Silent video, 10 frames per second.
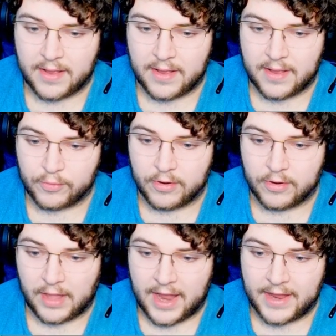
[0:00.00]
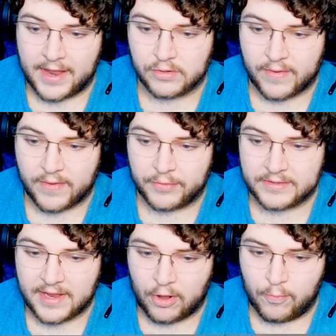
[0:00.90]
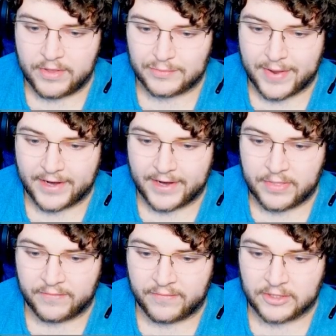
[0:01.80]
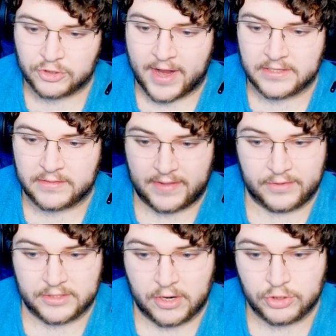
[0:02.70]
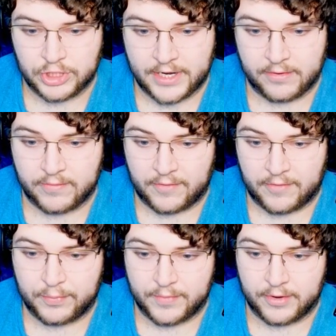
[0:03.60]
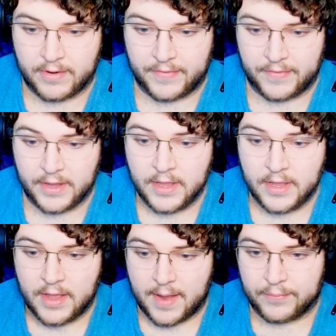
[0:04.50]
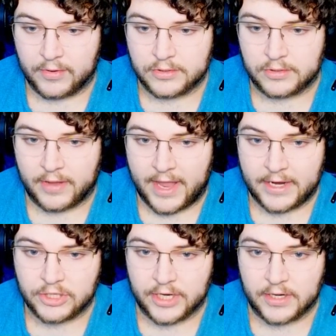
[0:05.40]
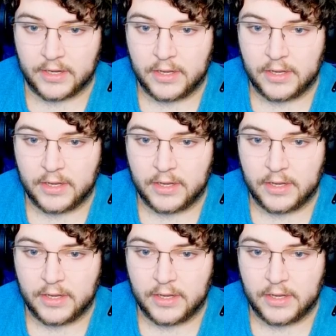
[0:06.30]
Emperor alive, survived with its help. This may explain the vast tracts of lifeless ocean and a rough perimeter around the Emperor's location.